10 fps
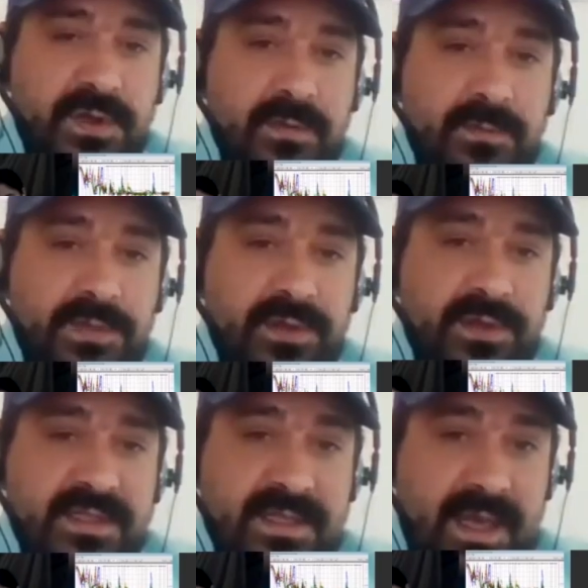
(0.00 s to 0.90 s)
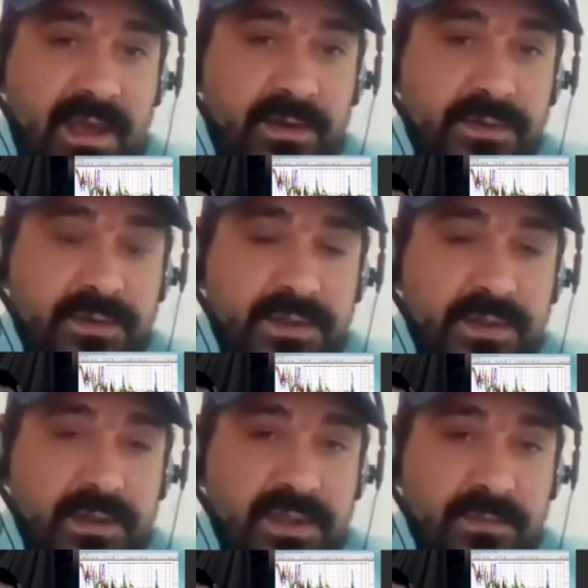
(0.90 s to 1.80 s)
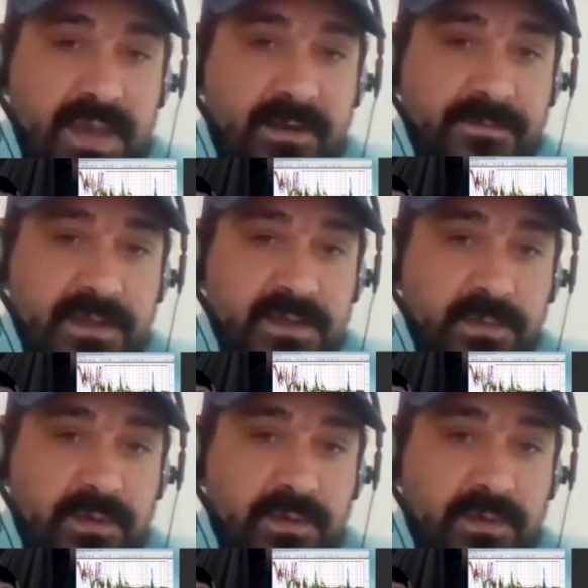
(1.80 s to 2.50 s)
can build a scale to manifest